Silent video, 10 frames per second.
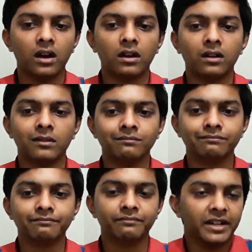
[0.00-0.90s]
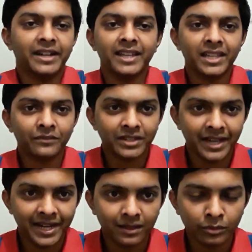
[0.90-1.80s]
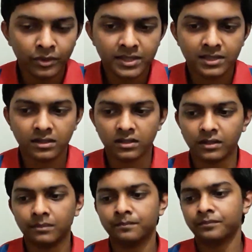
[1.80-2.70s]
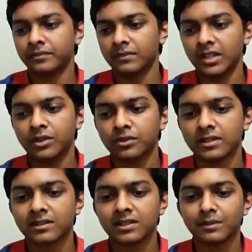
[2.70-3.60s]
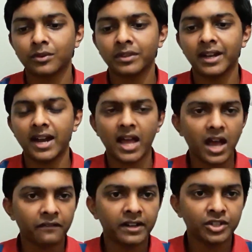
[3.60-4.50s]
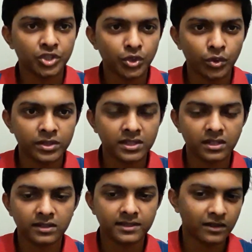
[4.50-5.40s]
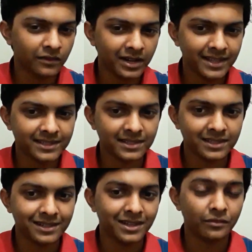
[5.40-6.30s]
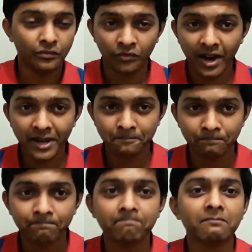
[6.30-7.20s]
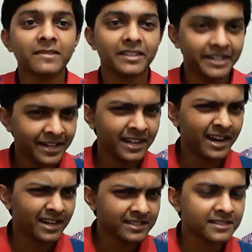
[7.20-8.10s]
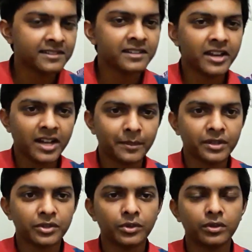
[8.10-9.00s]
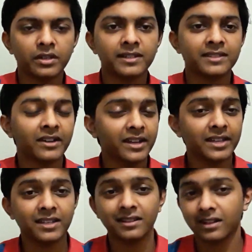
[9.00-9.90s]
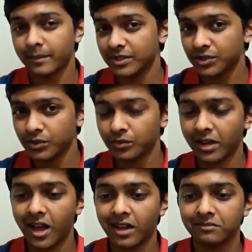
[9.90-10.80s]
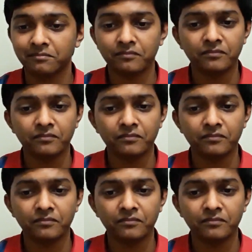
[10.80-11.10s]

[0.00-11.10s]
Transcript: um, in dealing with the AWS uh, ecosystem out there and I have really chose the serverless why the detailed analysis is really coming to it's really coming soon and